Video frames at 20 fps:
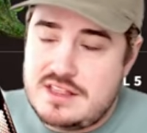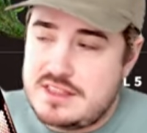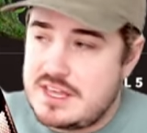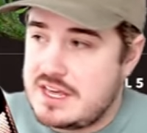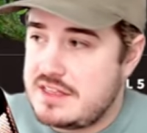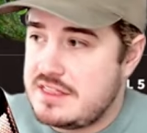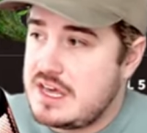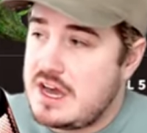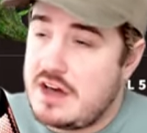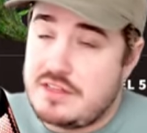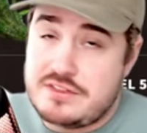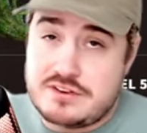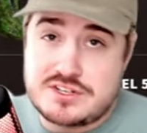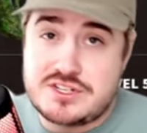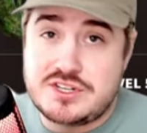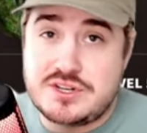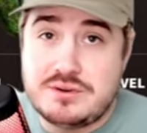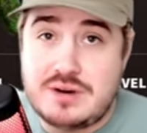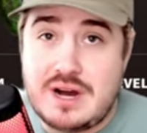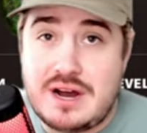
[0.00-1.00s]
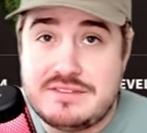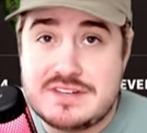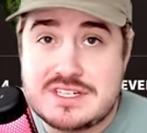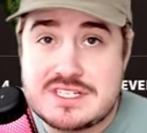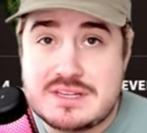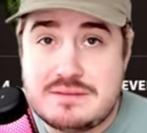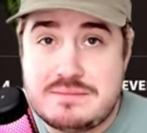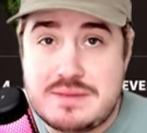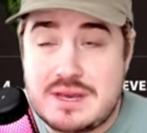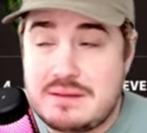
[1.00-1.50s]
The the other two
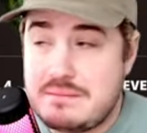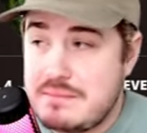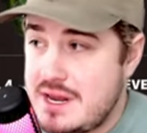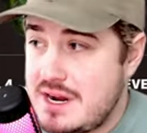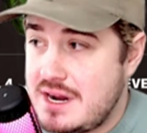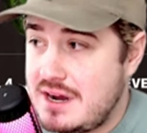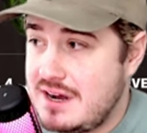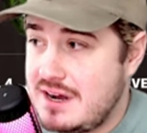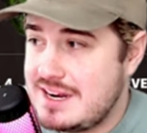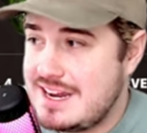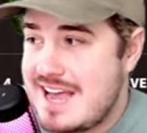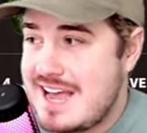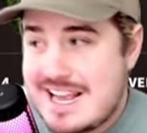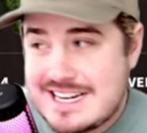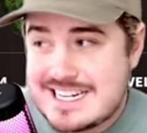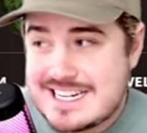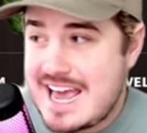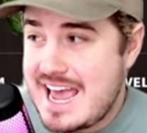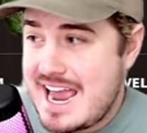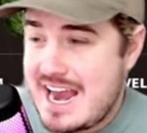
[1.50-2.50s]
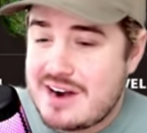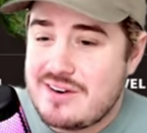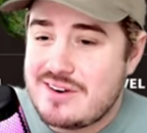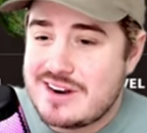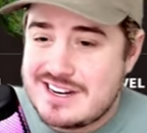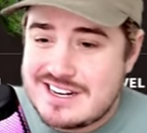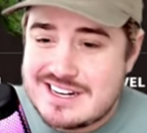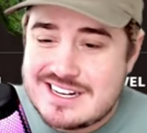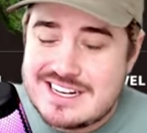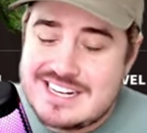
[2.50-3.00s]
obviously being Midon and
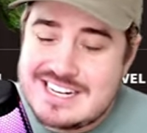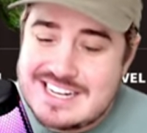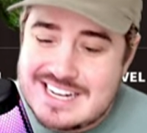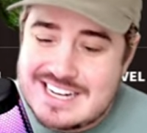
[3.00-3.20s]
Aeron.